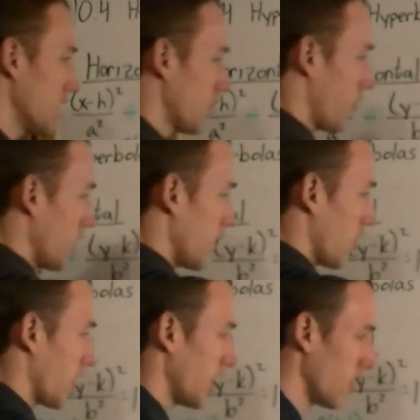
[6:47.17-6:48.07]
figure
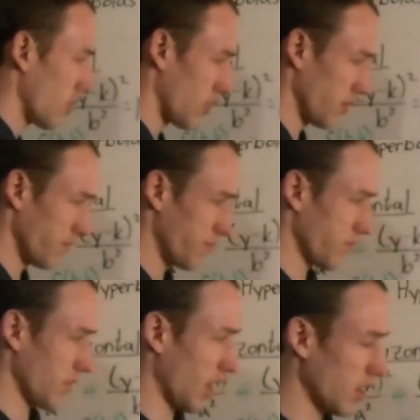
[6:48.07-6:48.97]
here,
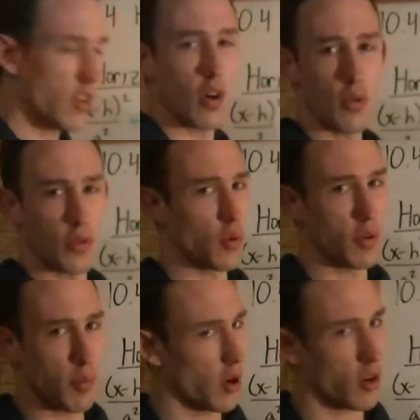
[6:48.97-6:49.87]
I could go through and
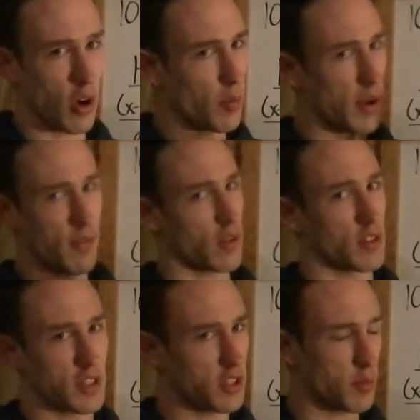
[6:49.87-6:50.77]
mark all my
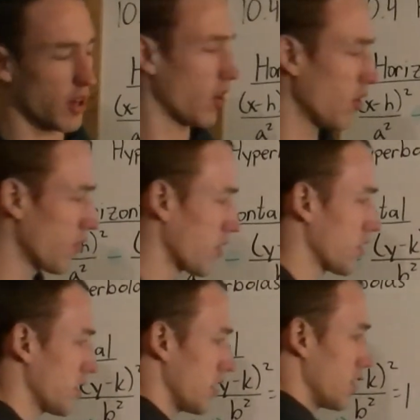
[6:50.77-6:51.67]
vertices, my
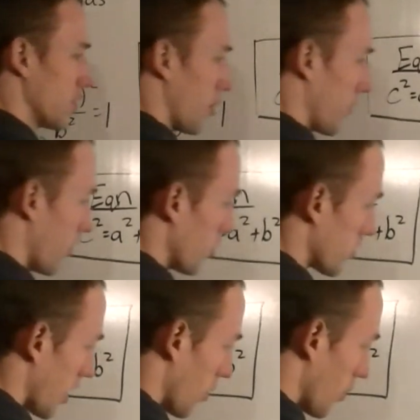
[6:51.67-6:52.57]
co-vertices, and my foci
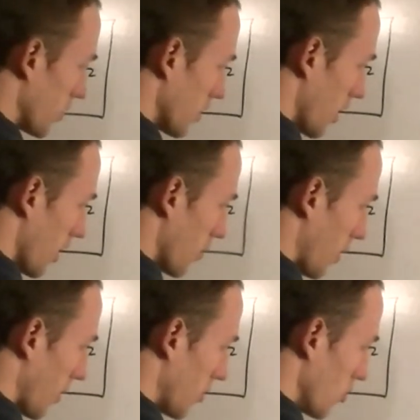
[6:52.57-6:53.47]
once again. Maybe
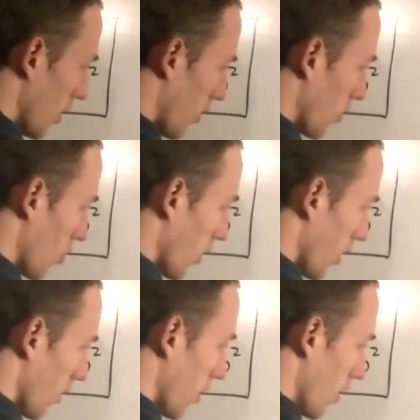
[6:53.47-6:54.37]
I'll do that real quick.
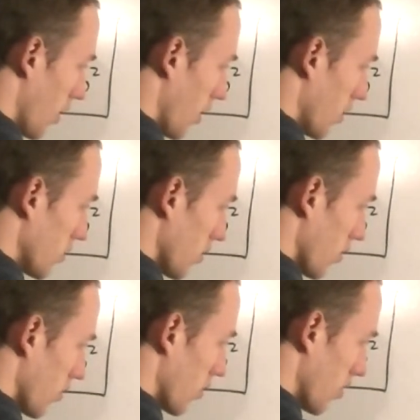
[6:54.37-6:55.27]
So
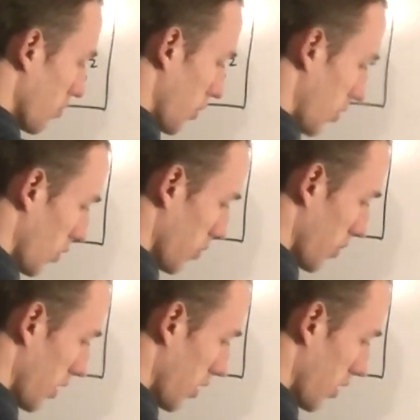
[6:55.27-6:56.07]
bear with me.